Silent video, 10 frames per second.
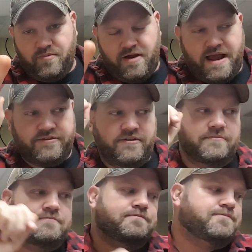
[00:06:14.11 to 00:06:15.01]
brass.
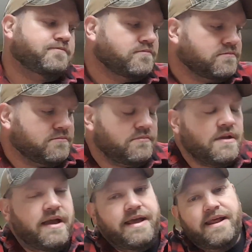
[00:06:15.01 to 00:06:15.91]

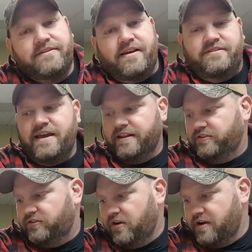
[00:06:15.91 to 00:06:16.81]
And as I said,
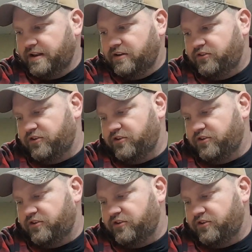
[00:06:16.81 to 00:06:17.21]
it's starting to